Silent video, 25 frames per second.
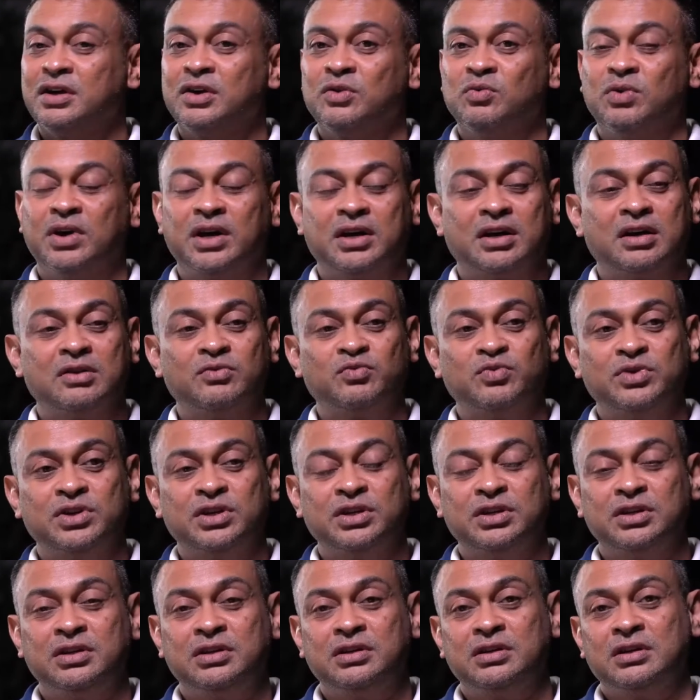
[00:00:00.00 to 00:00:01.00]
Why can't
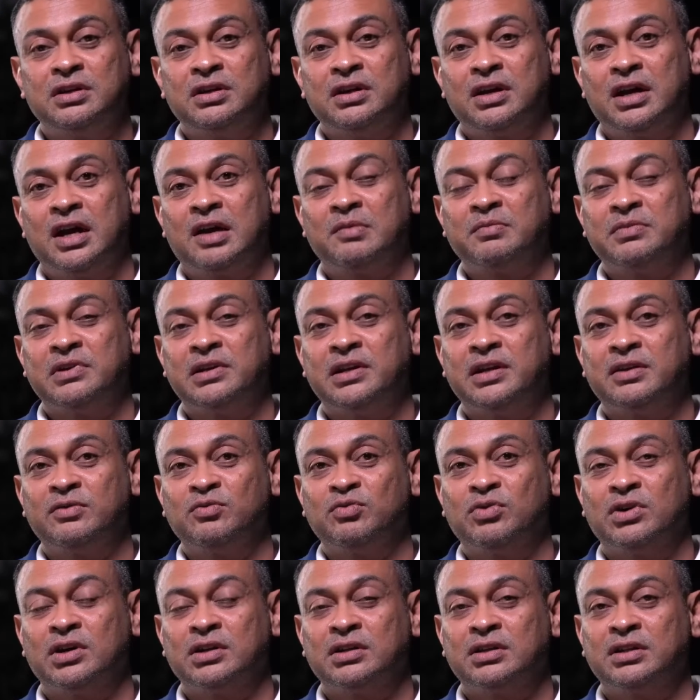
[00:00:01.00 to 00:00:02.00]
we emulate
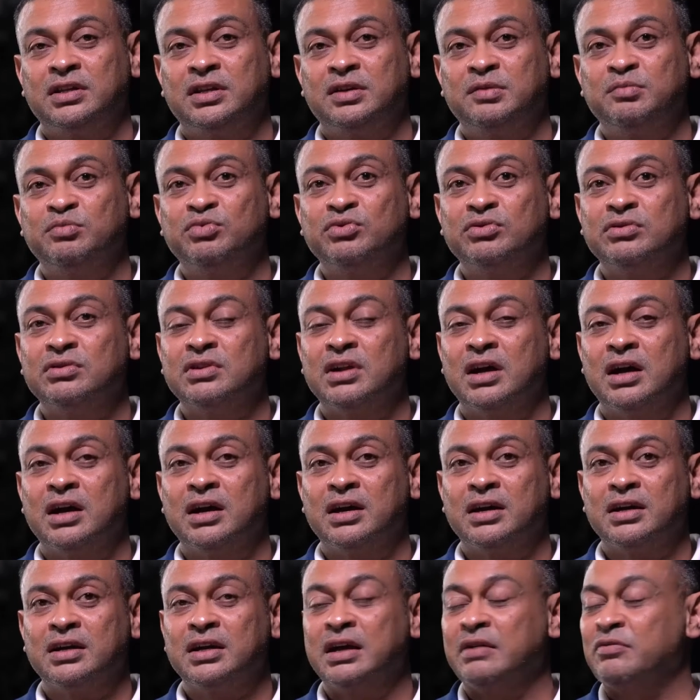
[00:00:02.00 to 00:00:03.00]
what the
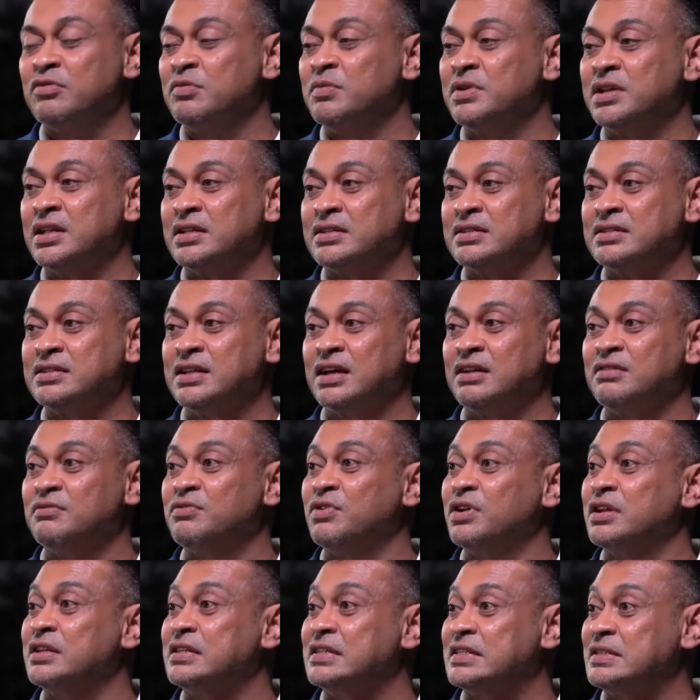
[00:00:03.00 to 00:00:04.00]
Brunei government has done
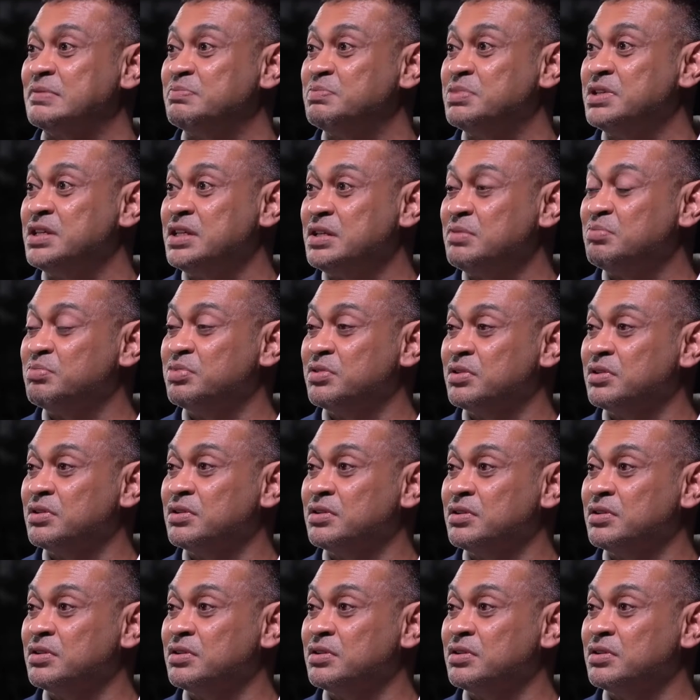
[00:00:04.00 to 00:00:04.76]
for its people?